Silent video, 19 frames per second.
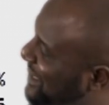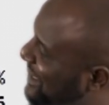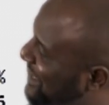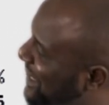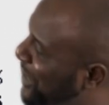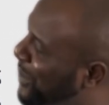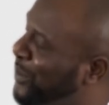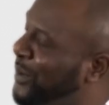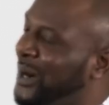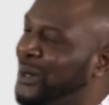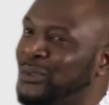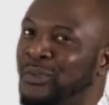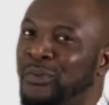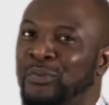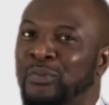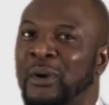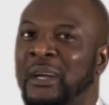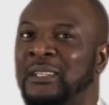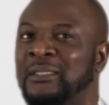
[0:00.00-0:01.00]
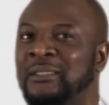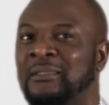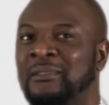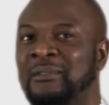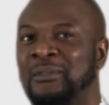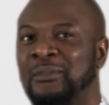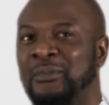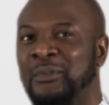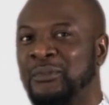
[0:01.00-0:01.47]
0 out of
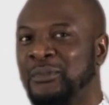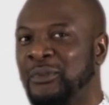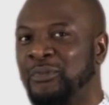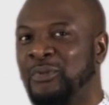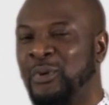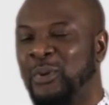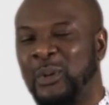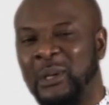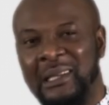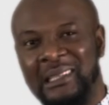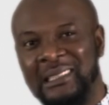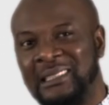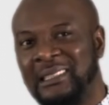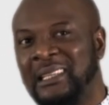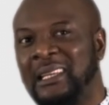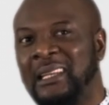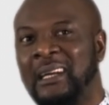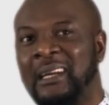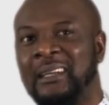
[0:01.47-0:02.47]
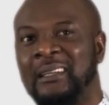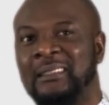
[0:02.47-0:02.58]
154. Clean data.